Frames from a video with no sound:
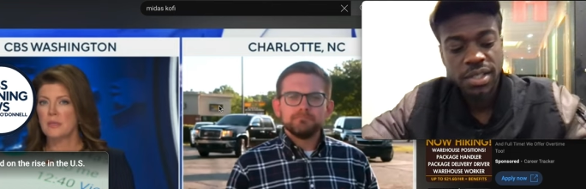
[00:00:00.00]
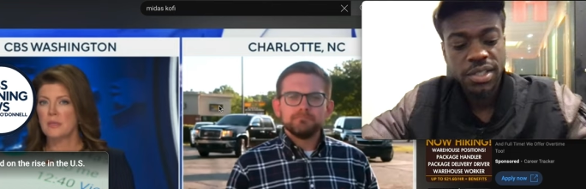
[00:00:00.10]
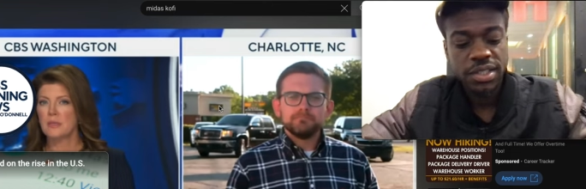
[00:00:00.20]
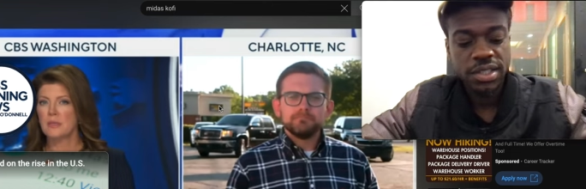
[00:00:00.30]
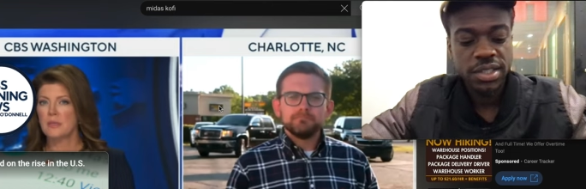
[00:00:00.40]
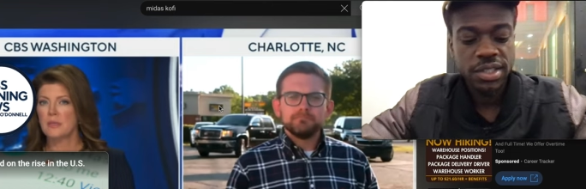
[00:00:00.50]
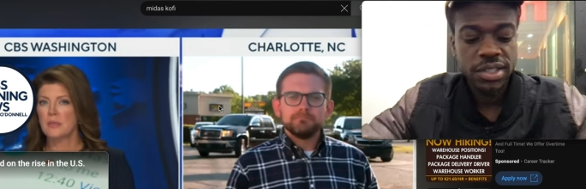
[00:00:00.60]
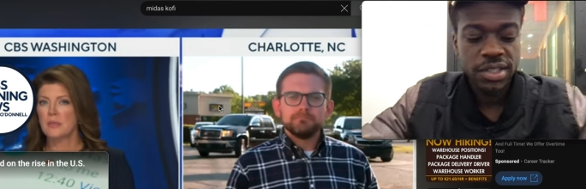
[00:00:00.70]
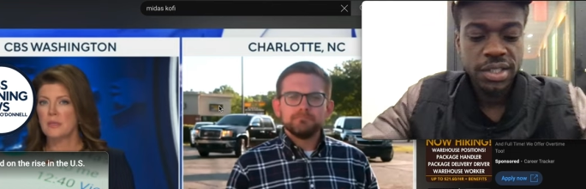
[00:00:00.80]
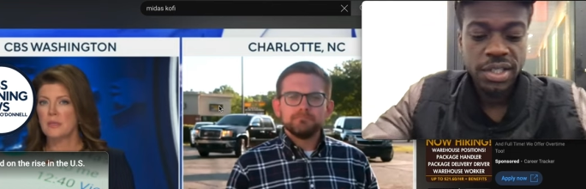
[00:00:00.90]

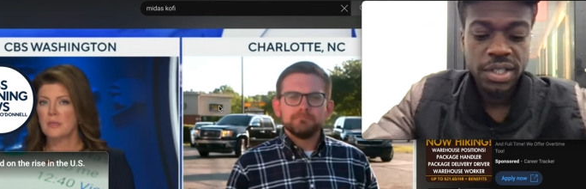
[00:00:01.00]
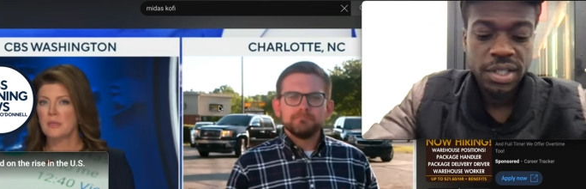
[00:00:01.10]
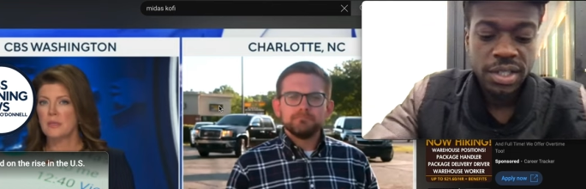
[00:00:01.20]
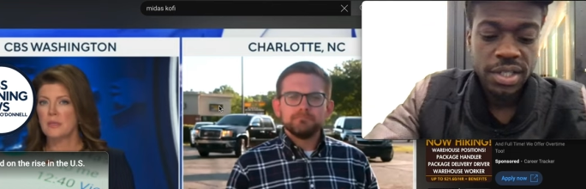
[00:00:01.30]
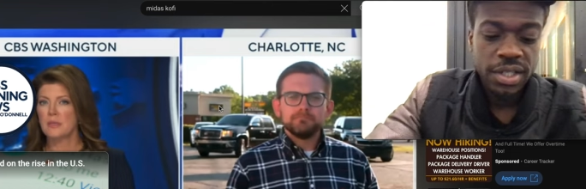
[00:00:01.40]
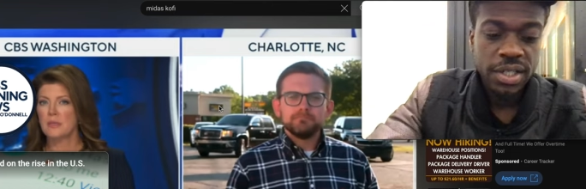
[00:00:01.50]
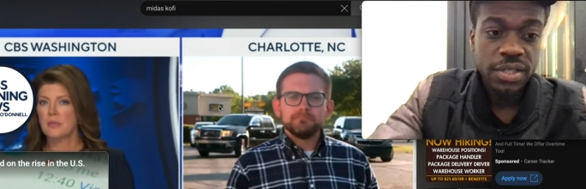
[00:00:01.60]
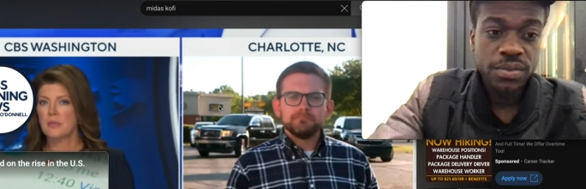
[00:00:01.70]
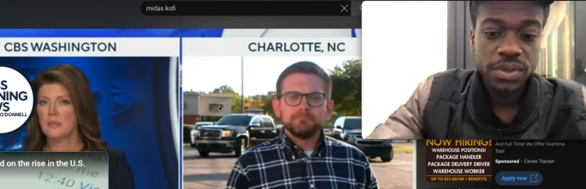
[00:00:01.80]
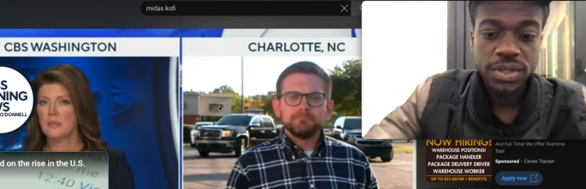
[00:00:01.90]
Speaker 1: Sheesh.
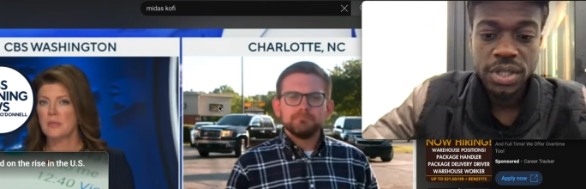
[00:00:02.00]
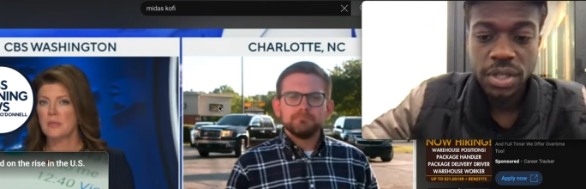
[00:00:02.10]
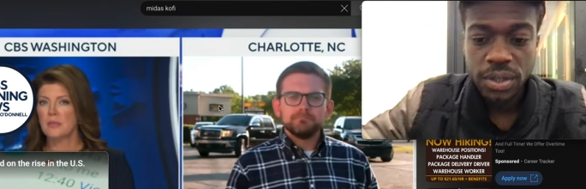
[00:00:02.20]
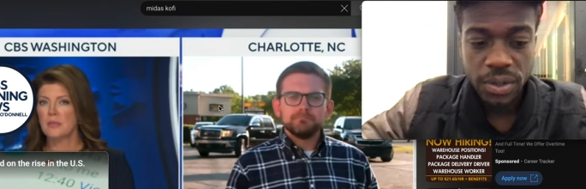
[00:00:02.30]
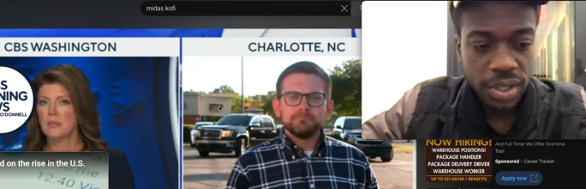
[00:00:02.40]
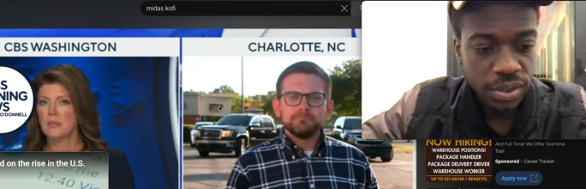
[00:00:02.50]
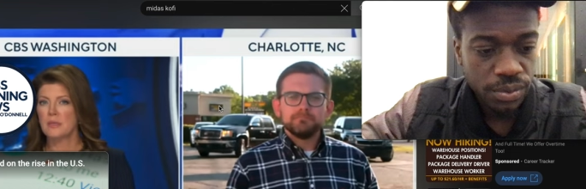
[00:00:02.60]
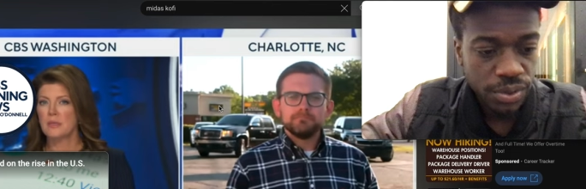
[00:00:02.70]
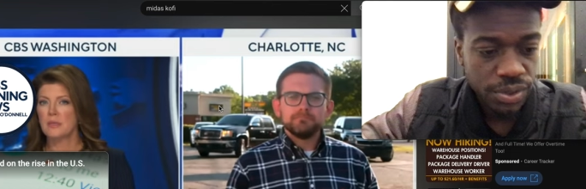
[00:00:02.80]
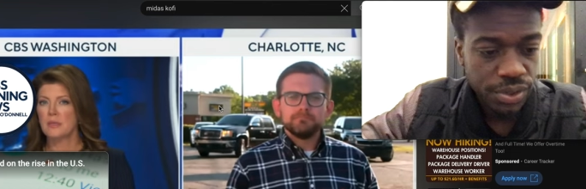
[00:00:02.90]
That's what's up, though. That's
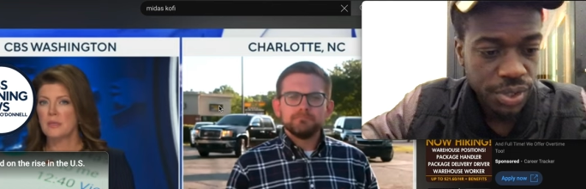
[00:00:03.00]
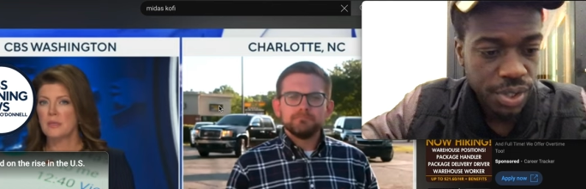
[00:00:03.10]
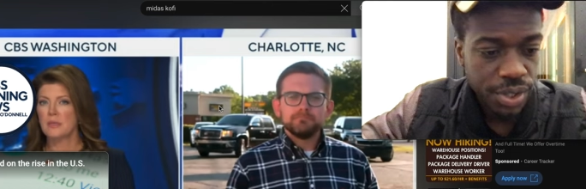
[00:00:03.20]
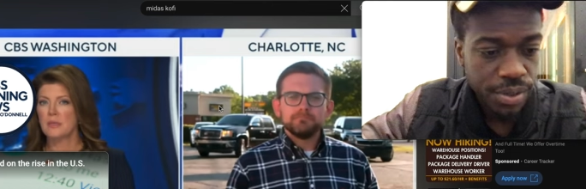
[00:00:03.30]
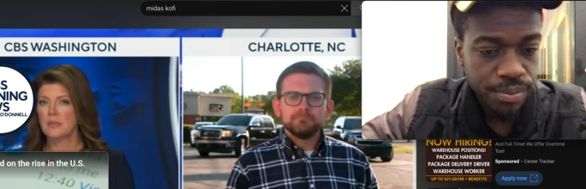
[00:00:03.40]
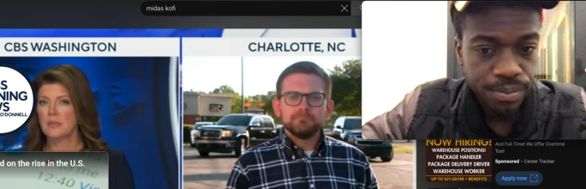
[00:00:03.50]
what's up.